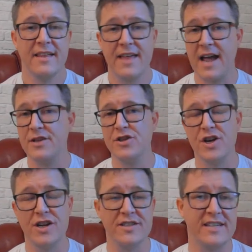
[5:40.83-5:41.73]
That in
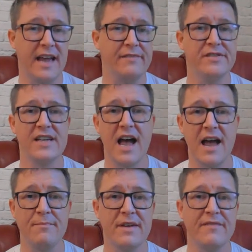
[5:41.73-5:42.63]
turn saves
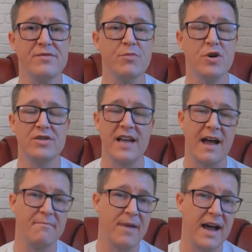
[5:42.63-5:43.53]
time, gives more
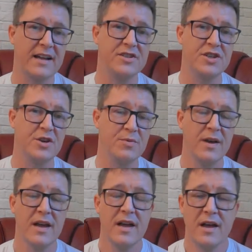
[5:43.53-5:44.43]
time back to
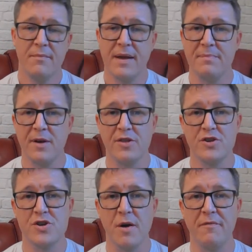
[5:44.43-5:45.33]
people on the
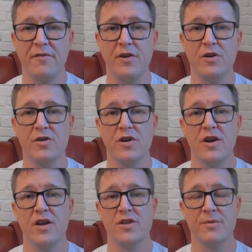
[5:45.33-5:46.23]
shop floor
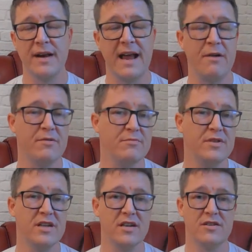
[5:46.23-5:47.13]
to allow them
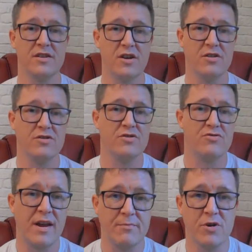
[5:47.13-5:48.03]
to
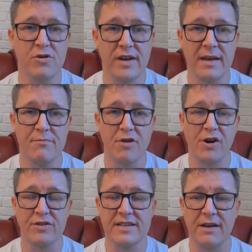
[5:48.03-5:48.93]
concentrate more on getting
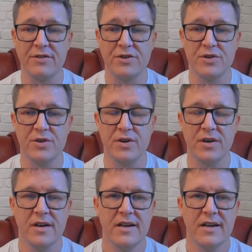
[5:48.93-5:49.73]
product out the door.